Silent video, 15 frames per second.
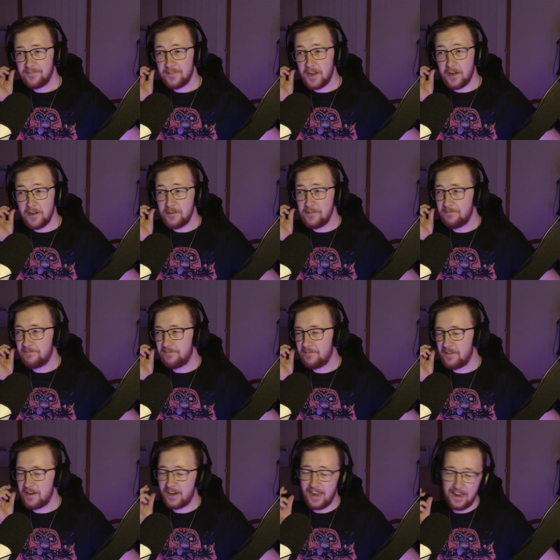No?
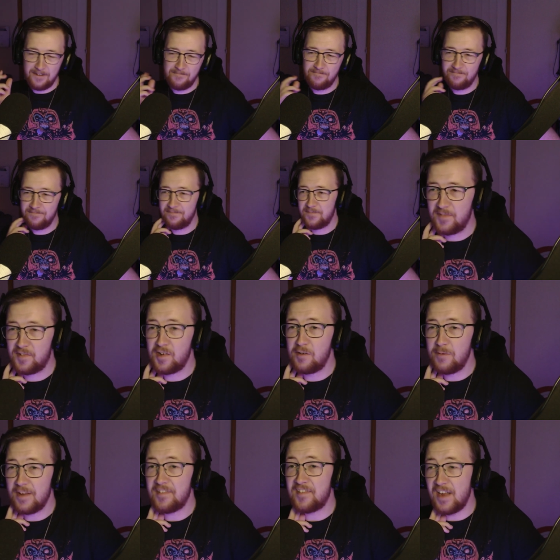Okay. So
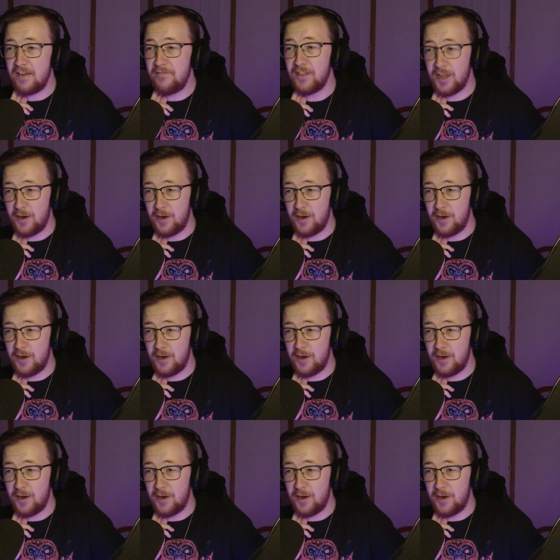we're safe at the